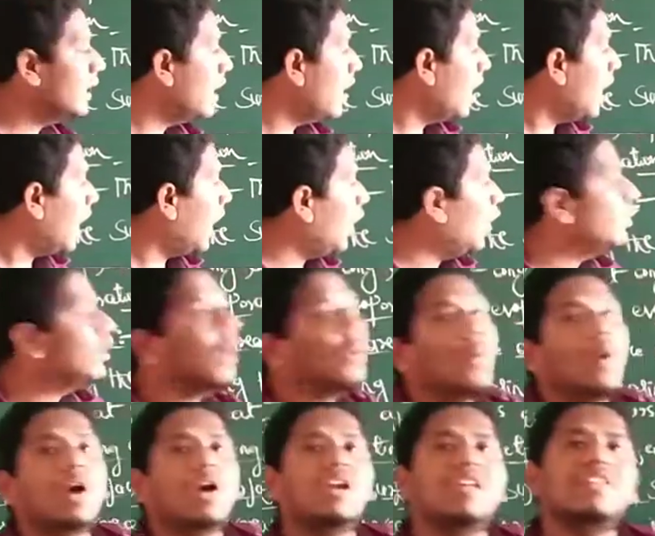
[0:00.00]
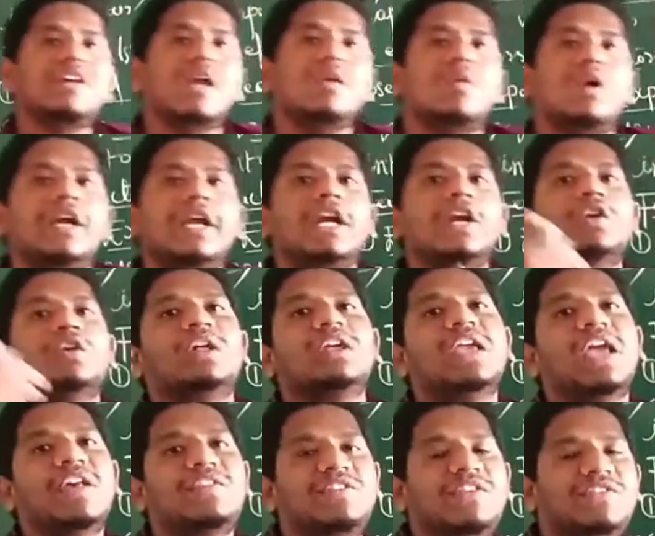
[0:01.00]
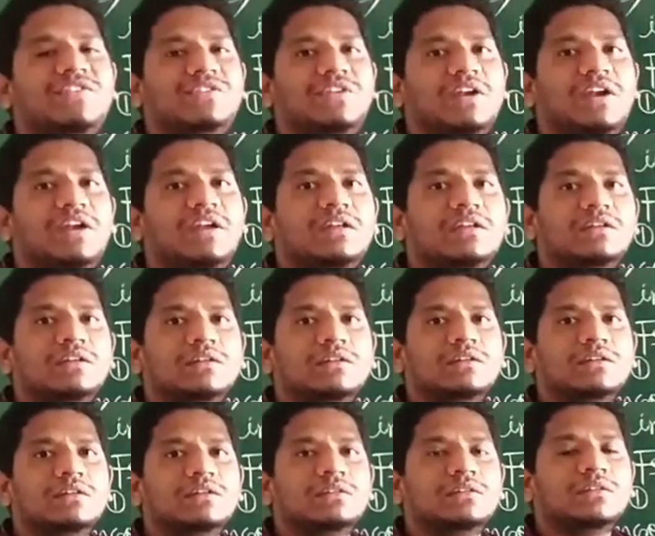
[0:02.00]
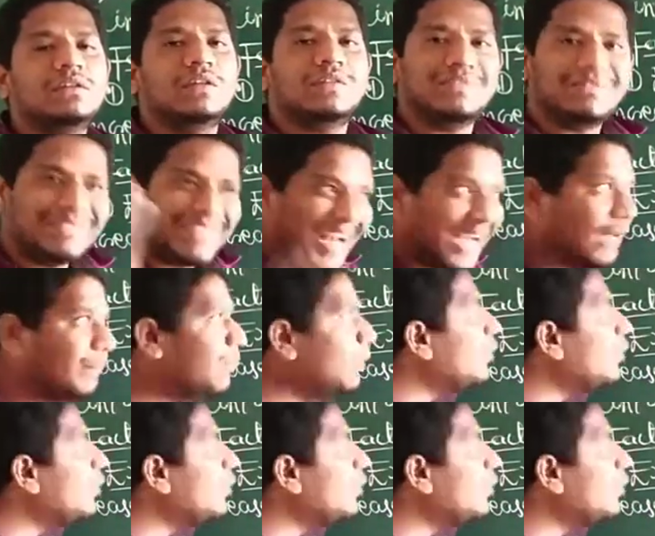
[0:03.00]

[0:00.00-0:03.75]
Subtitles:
how the water is converted to the gaseous state? That process